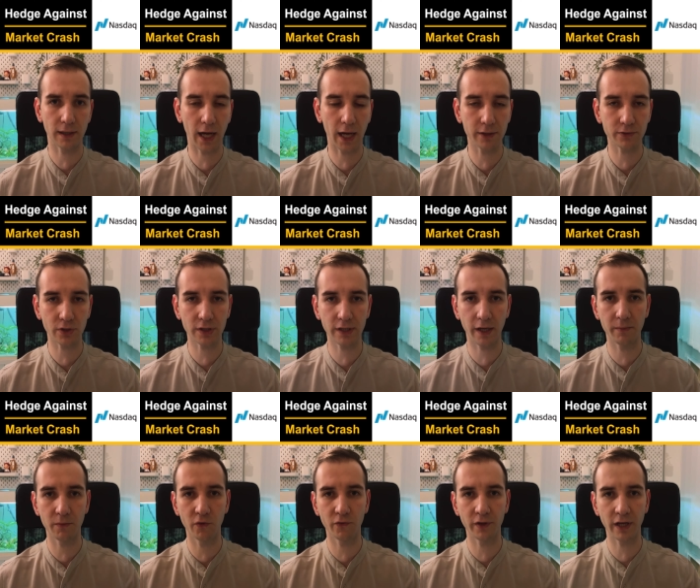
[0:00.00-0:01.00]
100
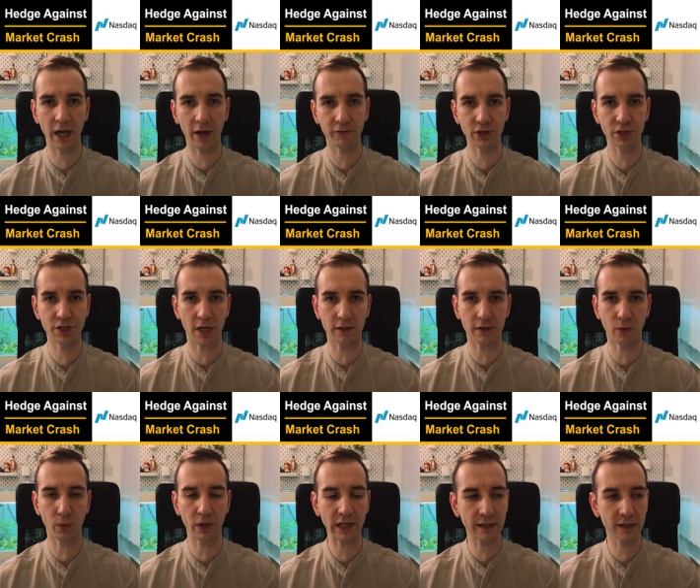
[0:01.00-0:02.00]
day moving average on
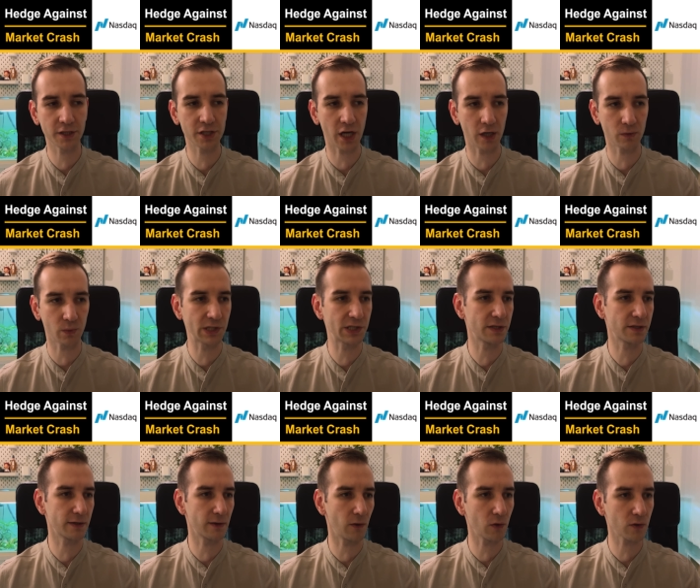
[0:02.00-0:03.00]
the weekly chart which
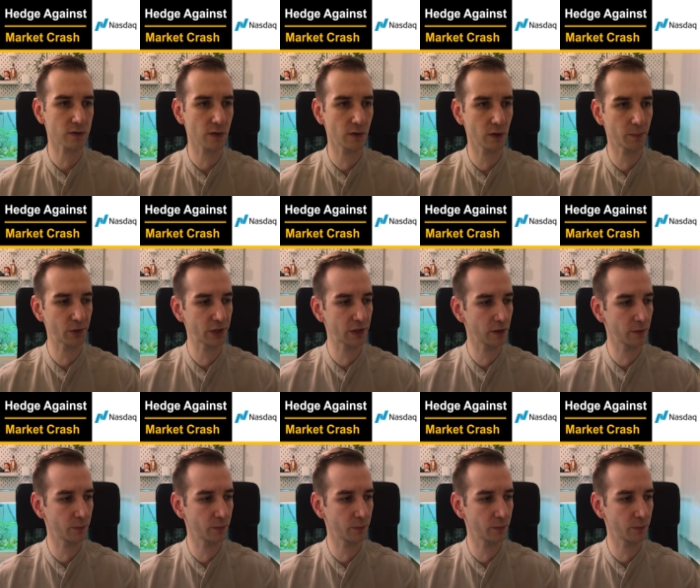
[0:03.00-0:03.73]
is also a pretty